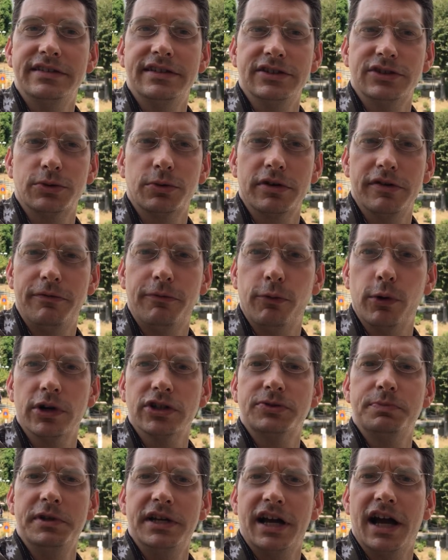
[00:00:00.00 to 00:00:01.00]
to sort of
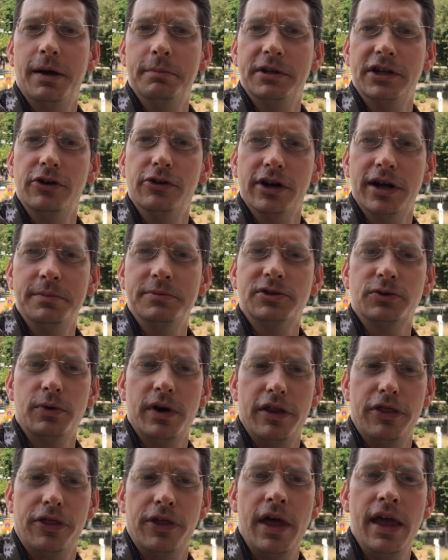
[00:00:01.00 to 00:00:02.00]
force me to come to grips
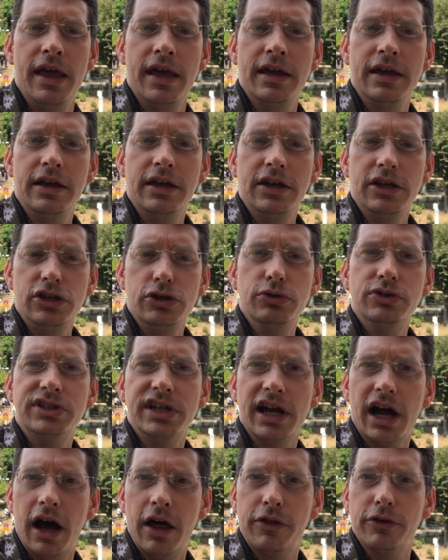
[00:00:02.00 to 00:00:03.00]
with
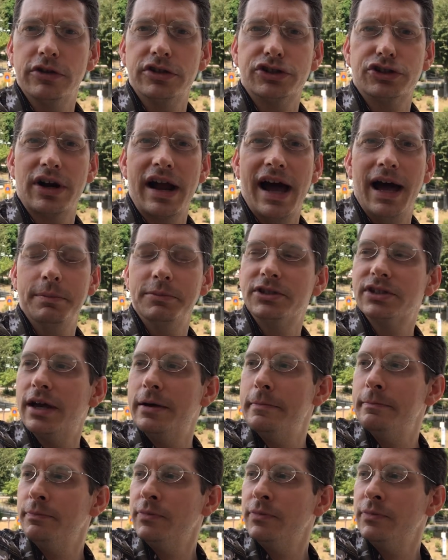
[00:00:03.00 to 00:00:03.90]
using other straps